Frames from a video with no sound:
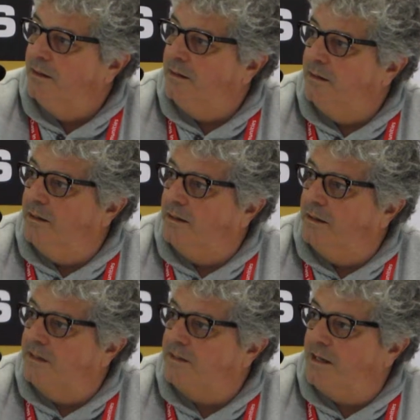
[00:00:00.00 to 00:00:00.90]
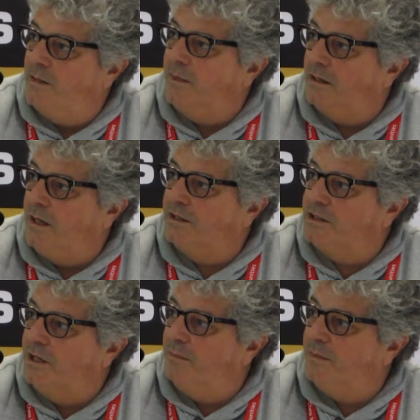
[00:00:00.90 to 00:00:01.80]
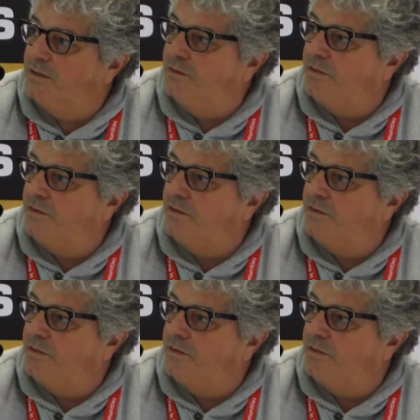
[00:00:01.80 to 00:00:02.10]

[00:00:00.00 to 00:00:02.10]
this game in large numbers to